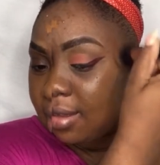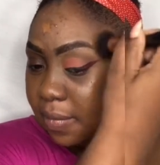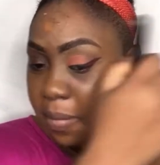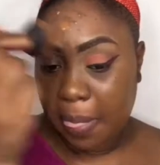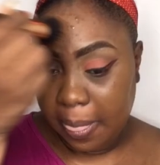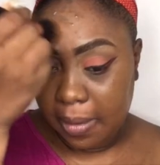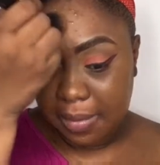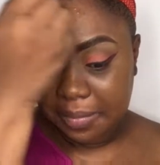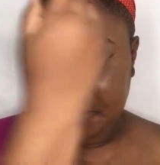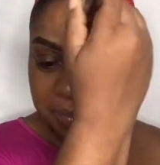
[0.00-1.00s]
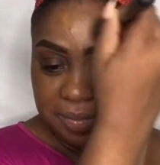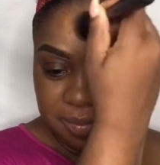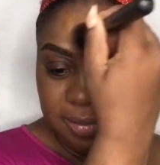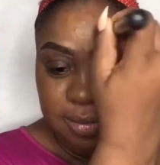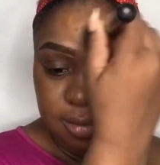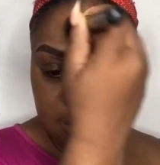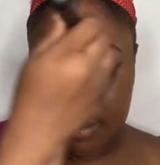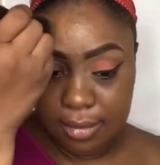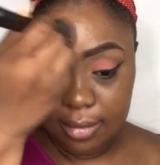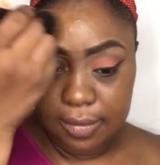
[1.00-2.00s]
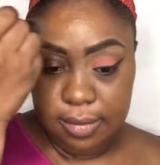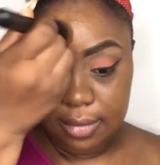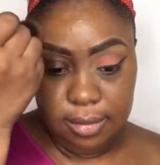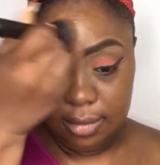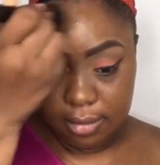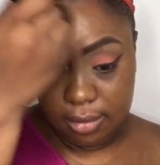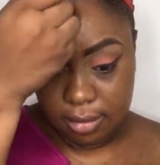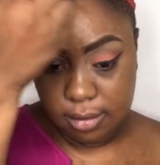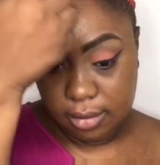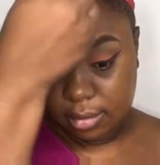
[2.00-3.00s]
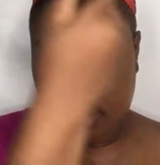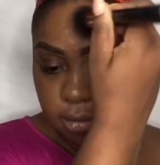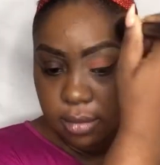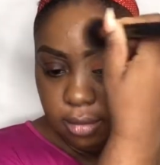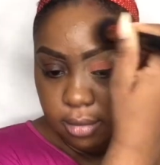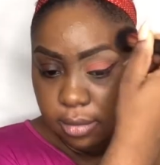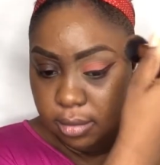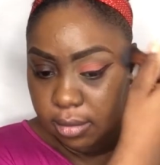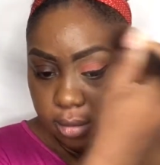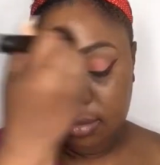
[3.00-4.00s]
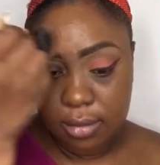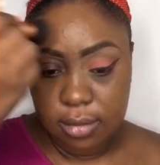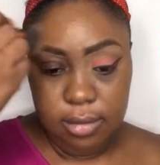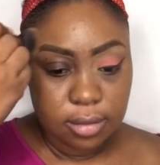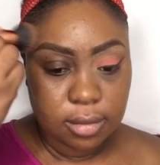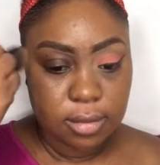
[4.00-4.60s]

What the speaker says: Nobody speaks.